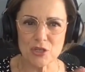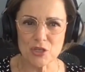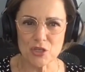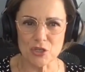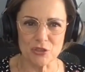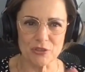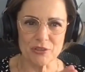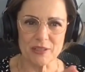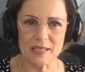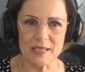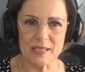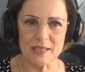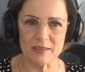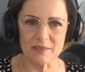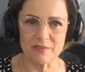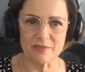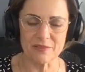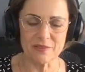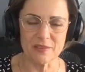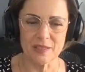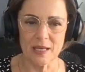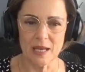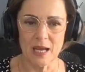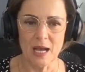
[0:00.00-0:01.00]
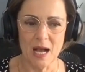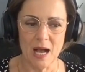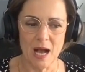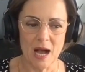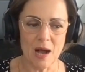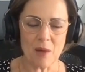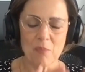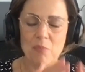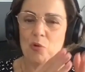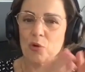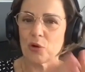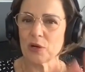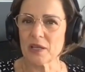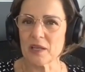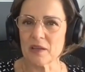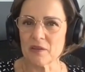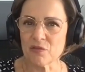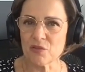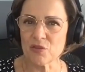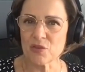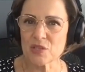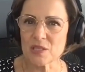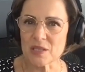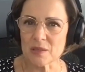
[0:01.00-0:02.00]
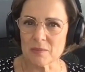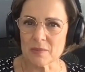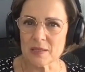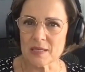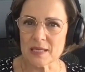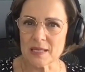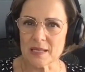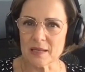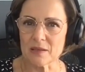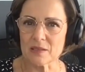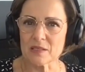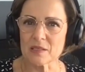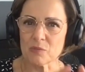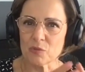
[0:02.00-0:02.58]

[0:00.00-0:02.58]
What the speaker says: journey of I'm working for somebody else.